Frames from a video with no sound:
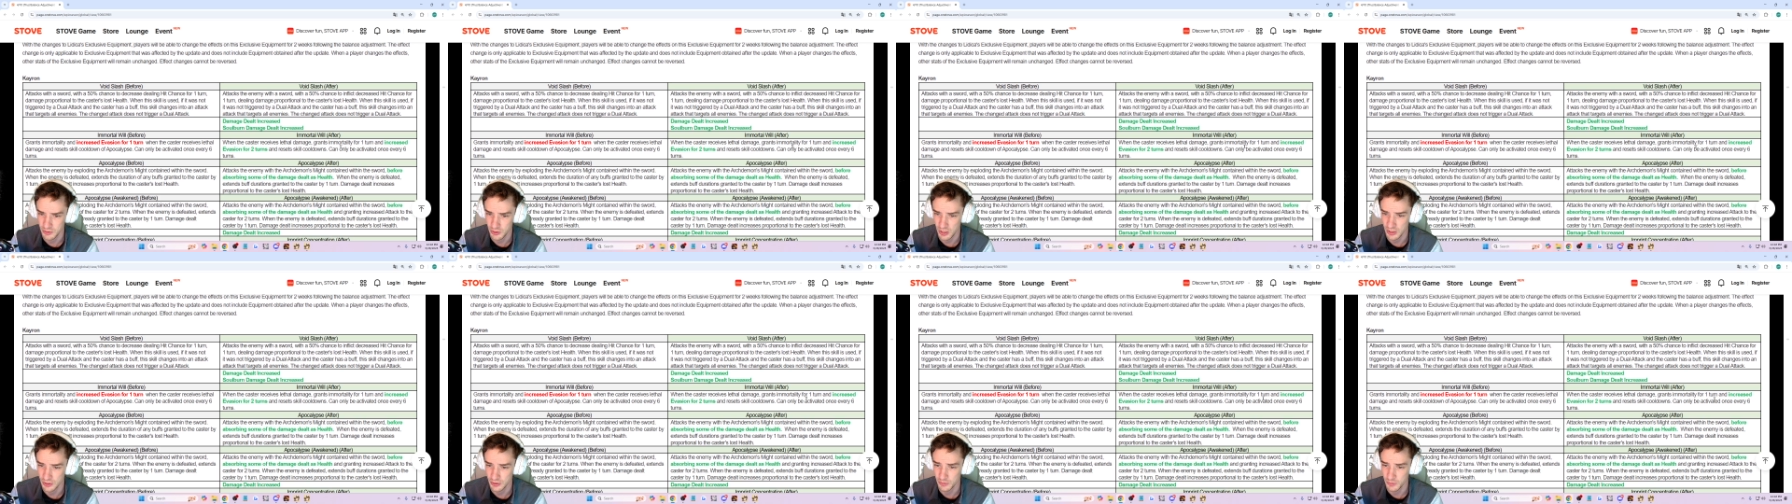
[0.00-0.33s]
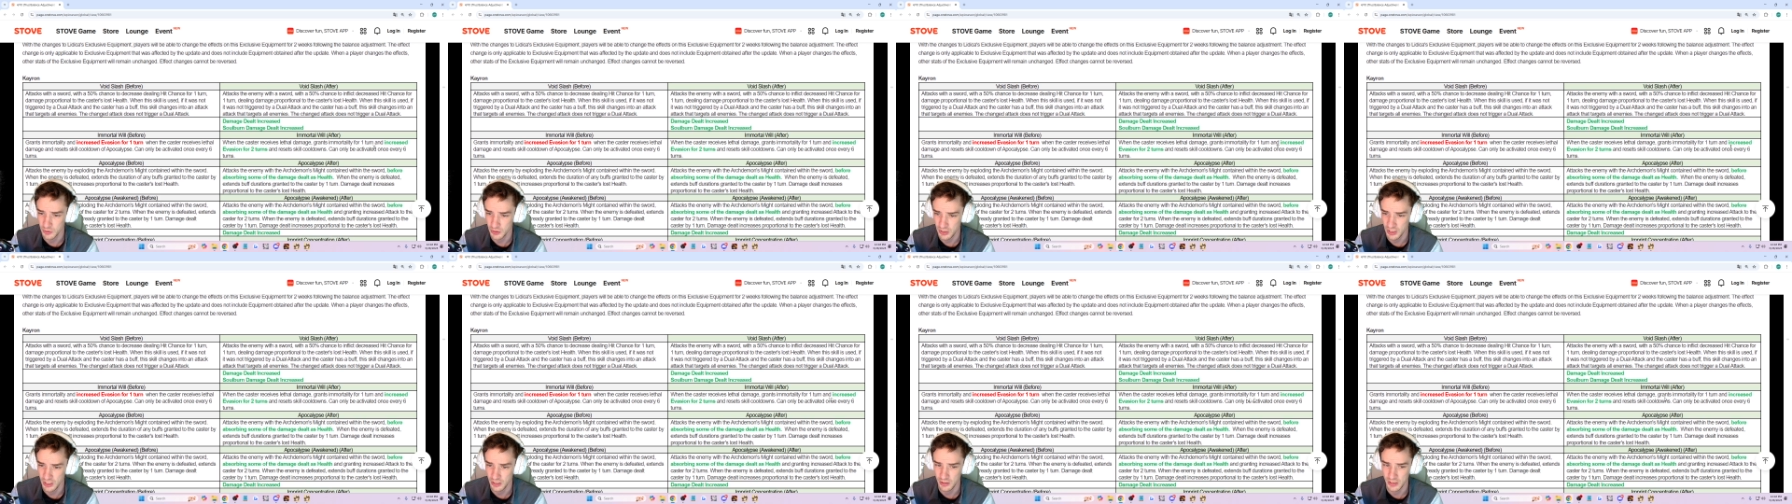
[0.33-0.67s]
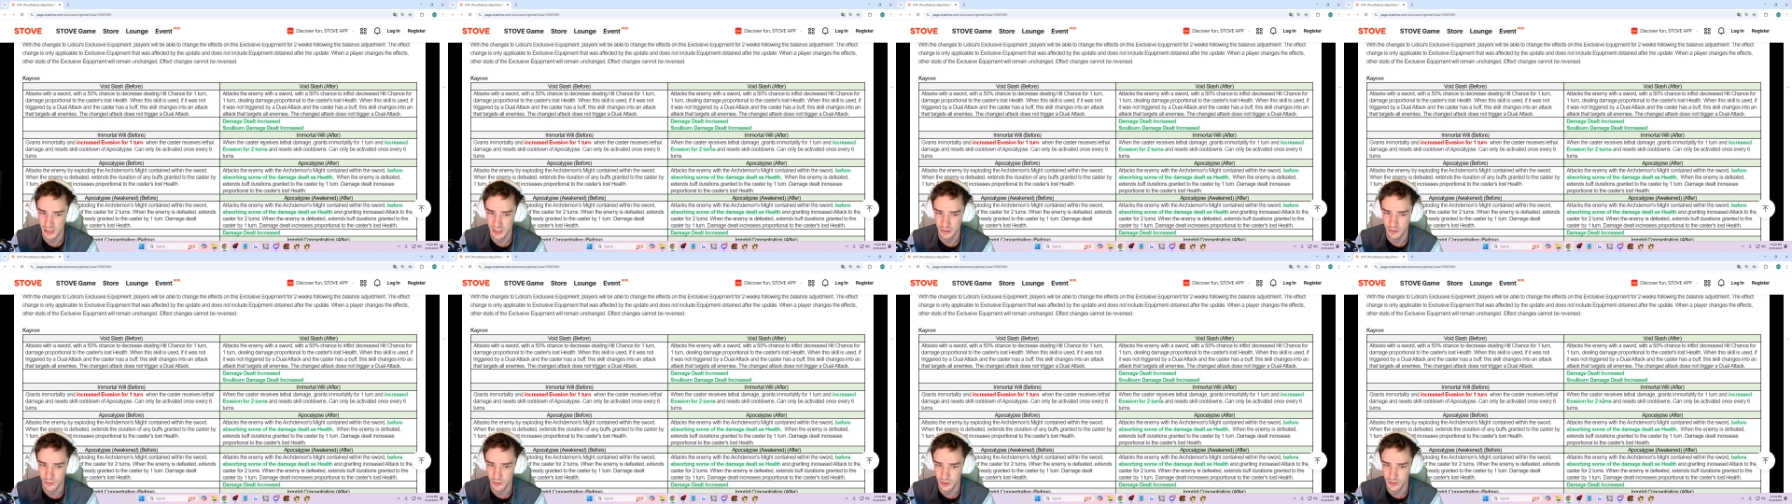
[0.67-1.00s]
grants immortality,
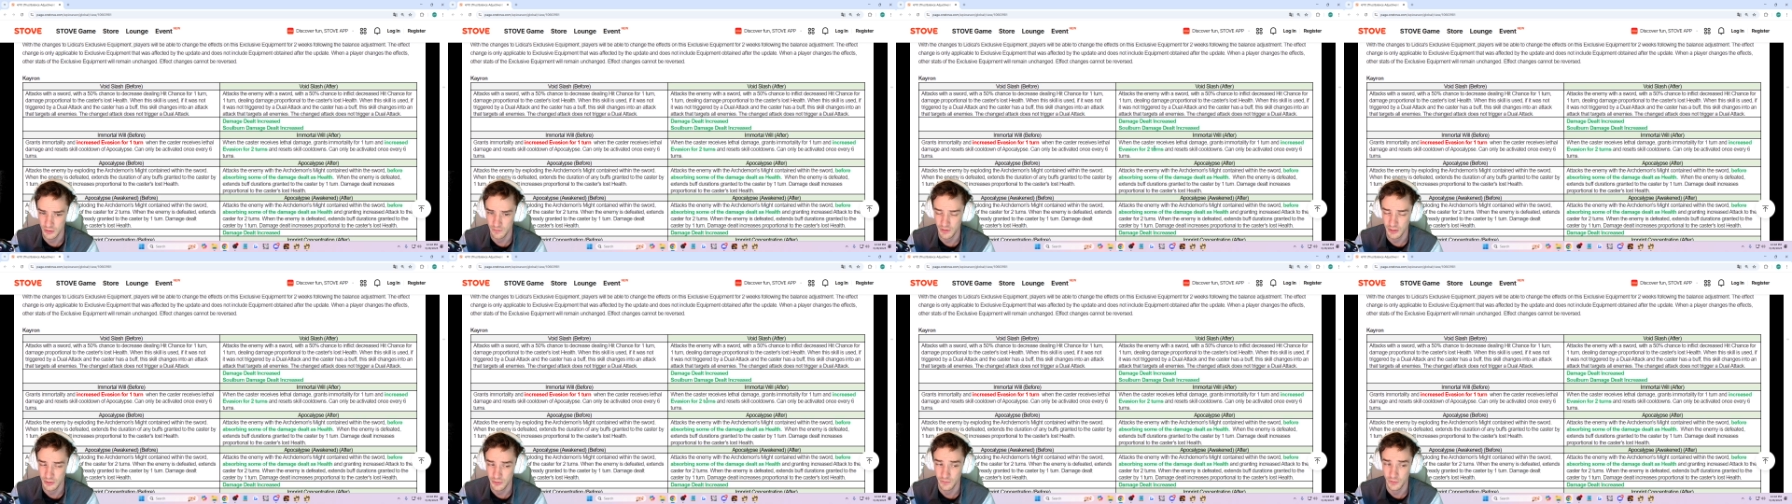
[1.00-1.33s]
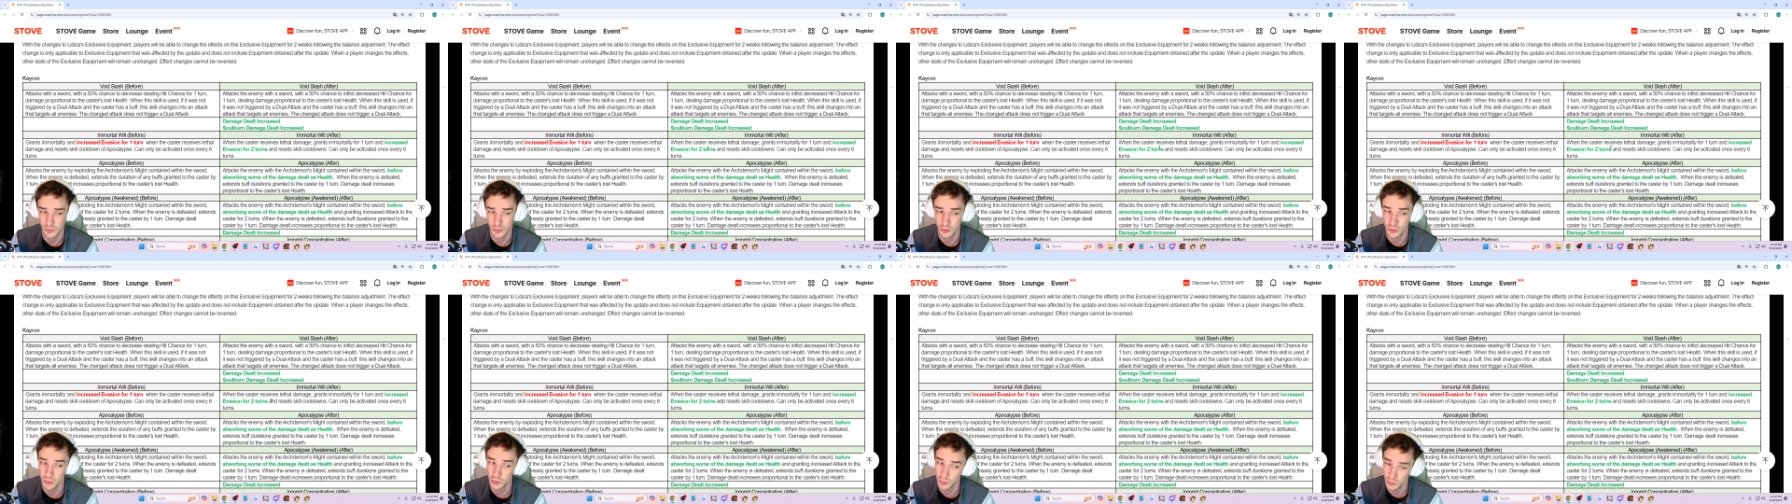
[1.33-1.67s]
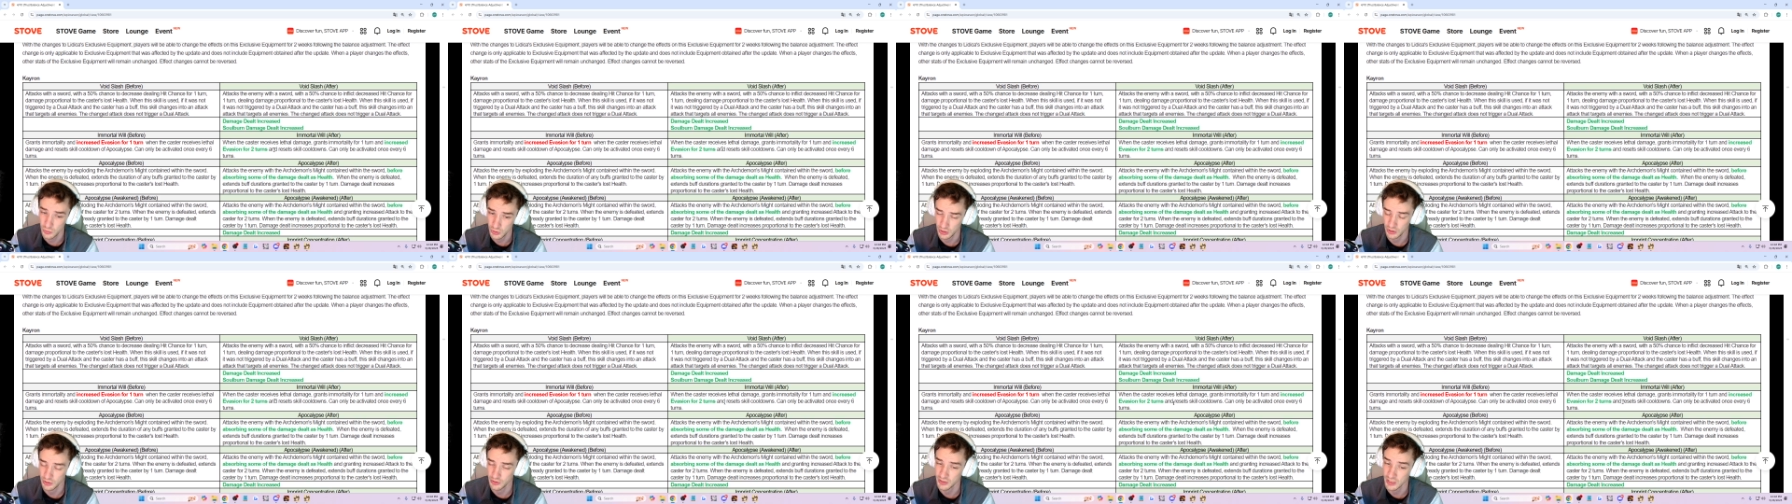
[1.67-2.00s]
increase evasion for 2
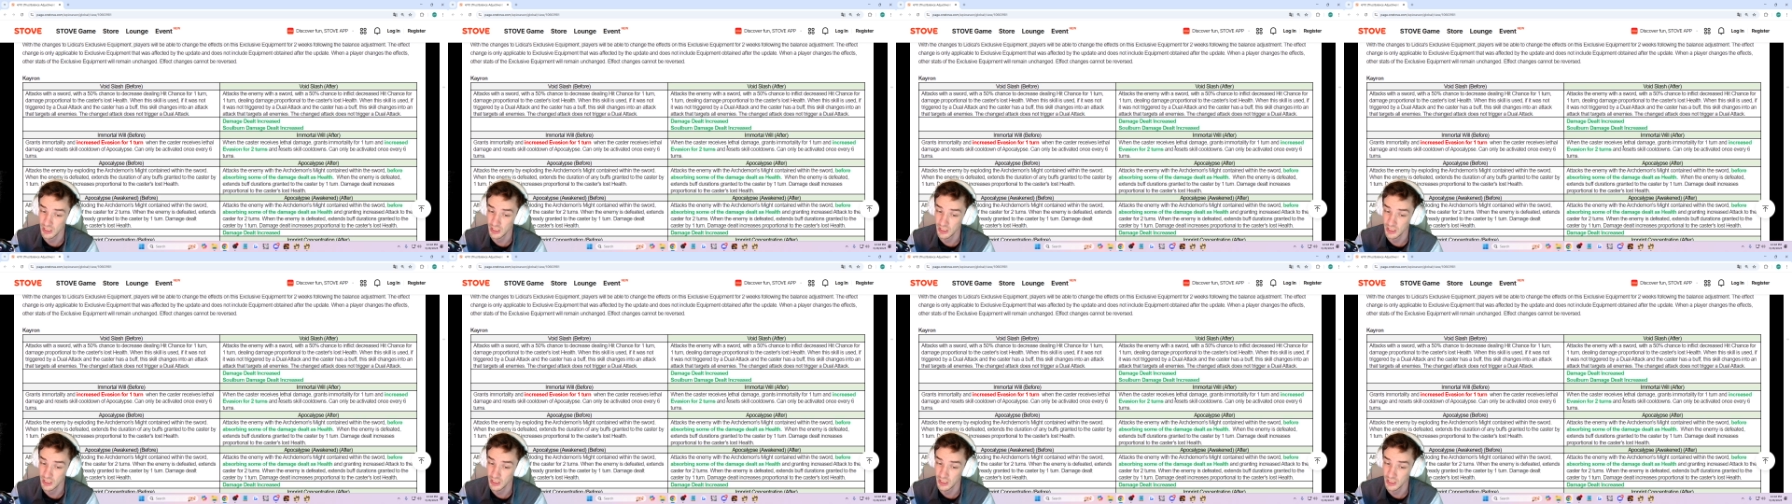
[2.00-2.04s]
turns.